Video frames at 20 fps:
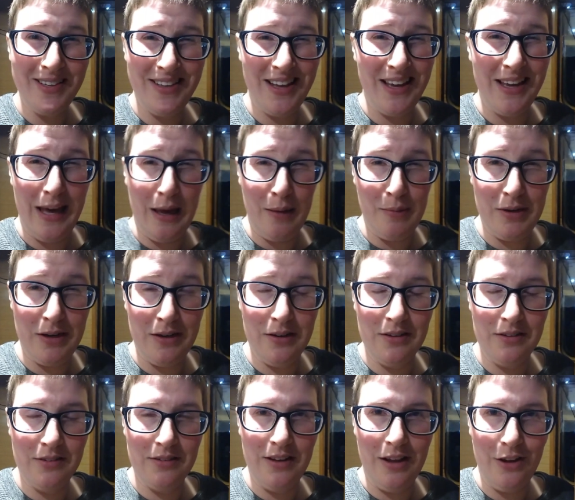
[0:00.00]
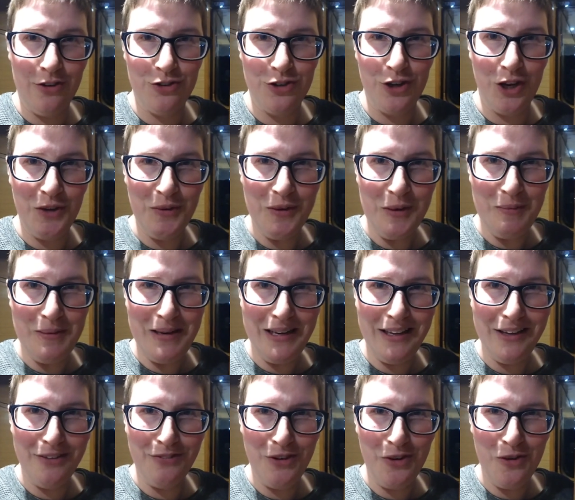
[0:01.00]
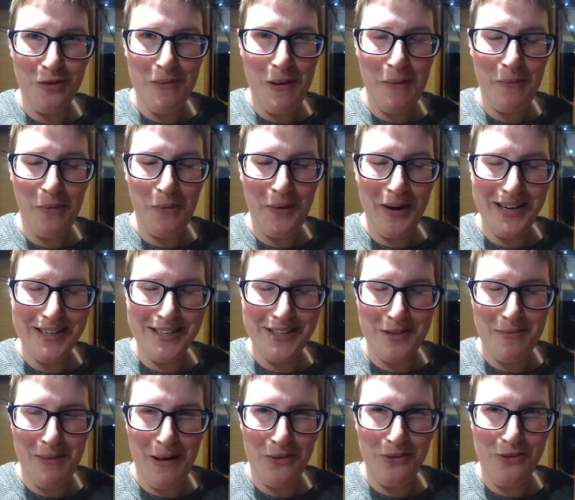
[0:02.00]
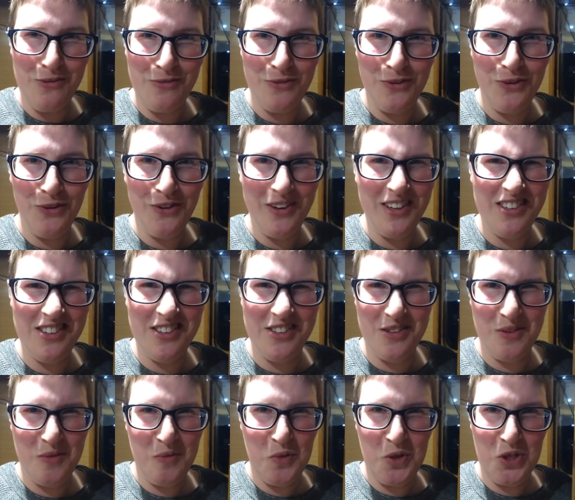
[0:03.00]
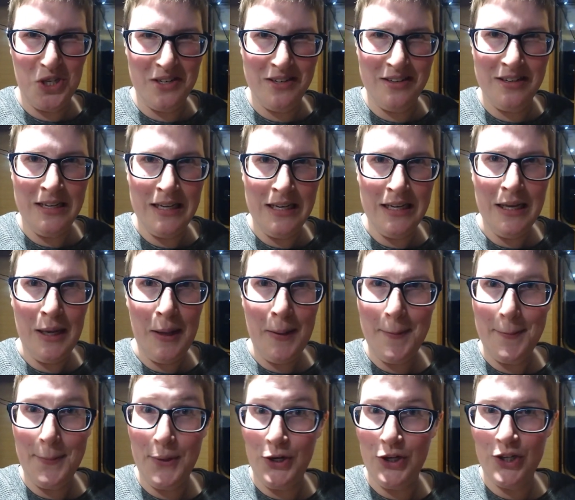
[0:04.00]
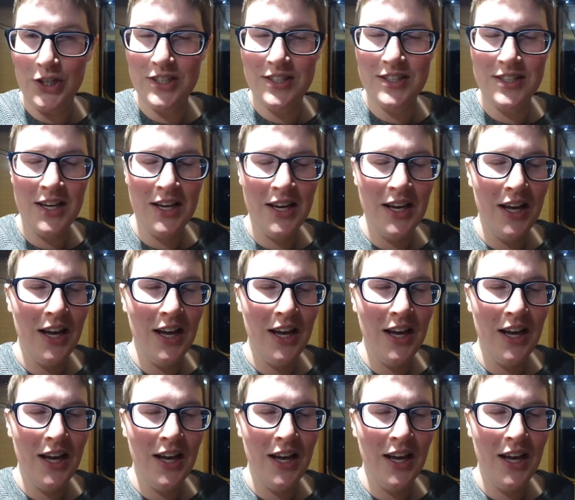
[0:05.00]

I say cabinet, I'll show you in a minute. If you remember when I did the bathroom floor, it's just a wooden box.